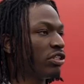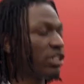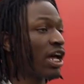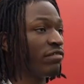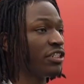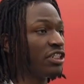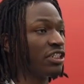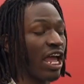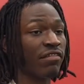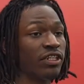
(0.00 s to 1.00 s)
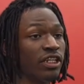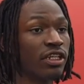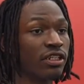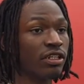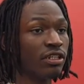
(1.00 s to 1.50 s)
a lot of just
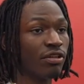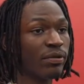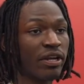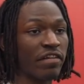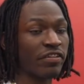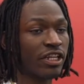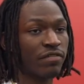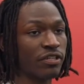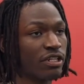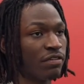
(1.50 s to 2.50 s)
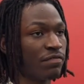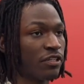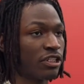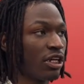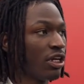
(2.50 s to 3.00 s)
everything, a little bit of everything for
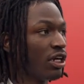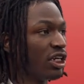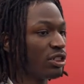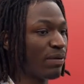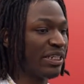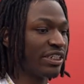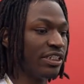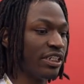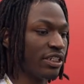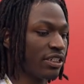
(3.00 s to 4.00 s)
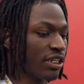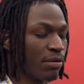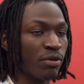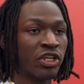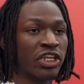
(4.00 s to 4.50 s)
defense, especially just the
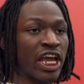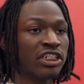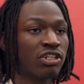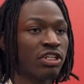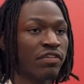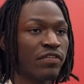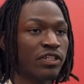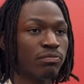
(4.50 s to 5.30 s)
communication on defense.